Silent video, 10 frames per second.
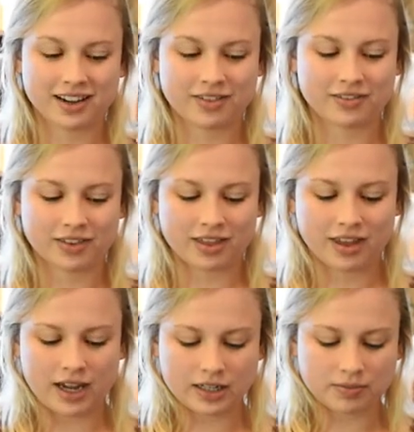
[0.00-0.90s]
have
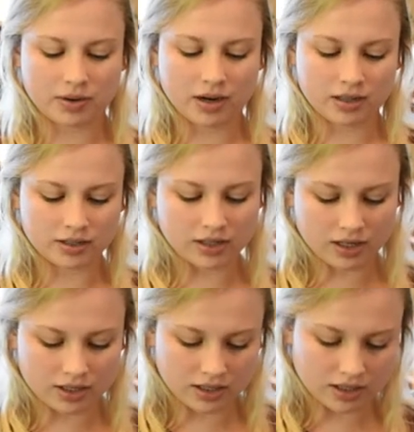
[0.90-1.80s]
that part
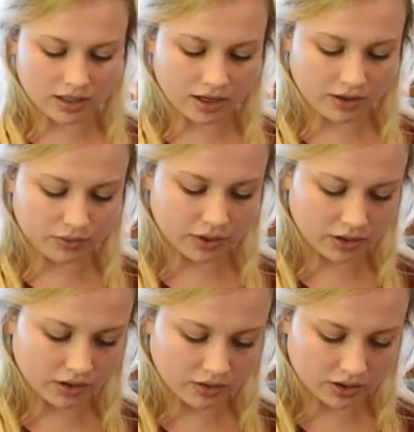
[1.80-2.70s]
done. Now we
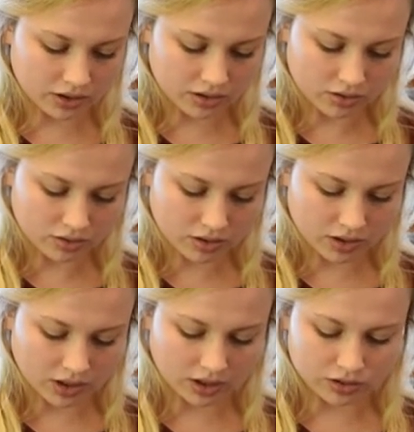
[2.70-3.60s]
are going to go
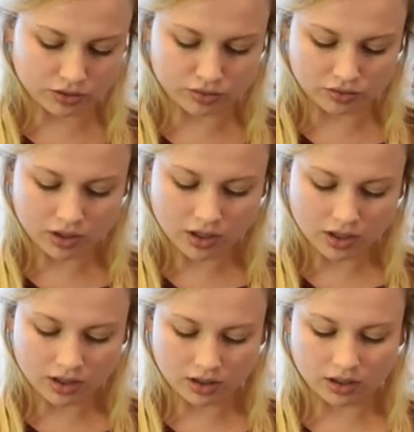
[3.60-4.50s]
on to
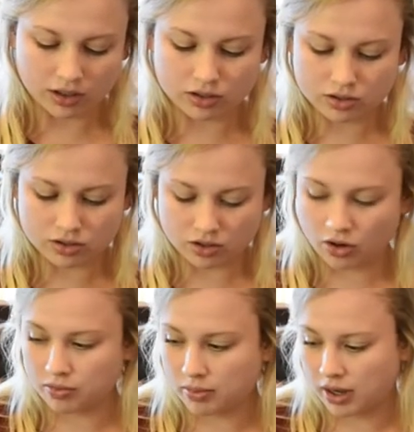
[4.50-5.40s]
the
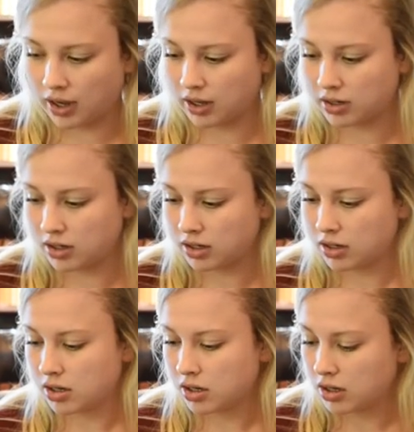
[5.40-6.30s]
snowman.
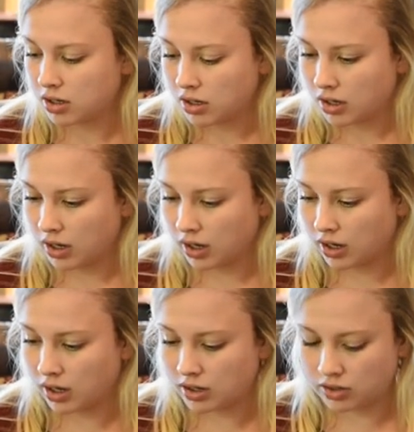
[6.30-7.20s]

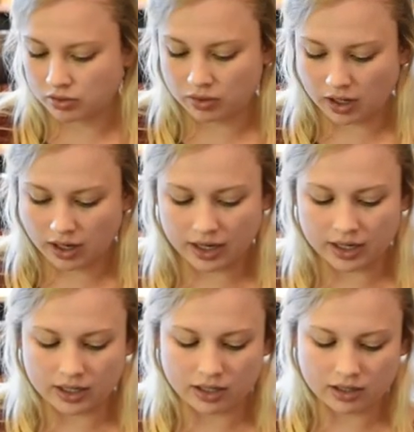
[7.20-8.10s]
And what
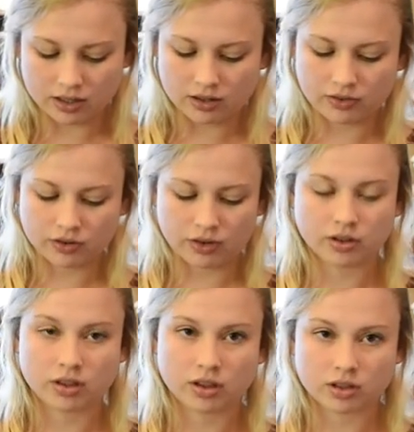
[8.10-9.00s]
I need
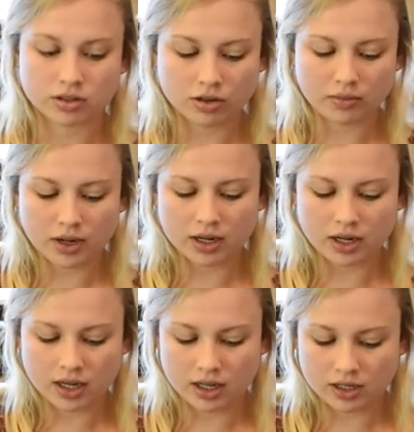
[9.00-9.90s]
for the
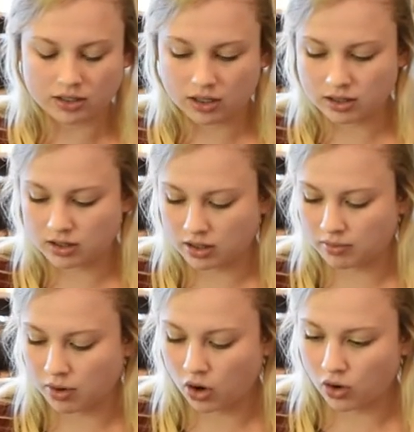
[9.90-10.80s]
snowman is
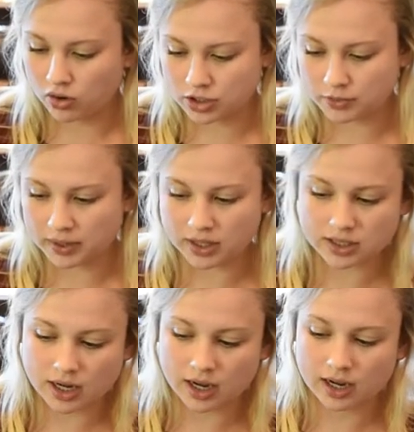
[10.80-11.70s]
some orange
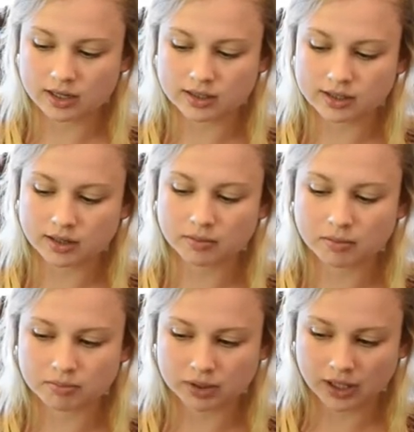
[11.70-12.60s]
paint and some
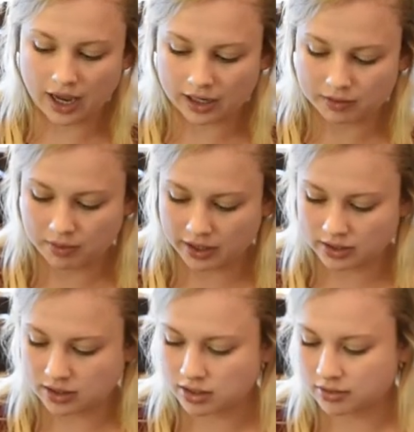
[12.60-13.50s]
black
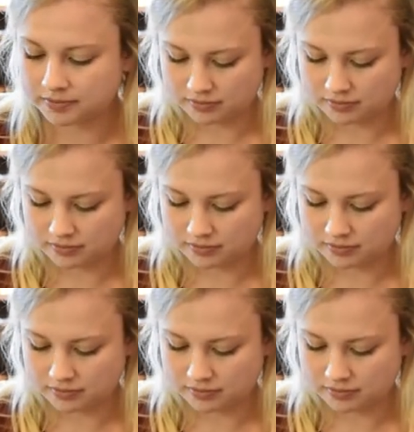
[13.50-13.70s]
paint.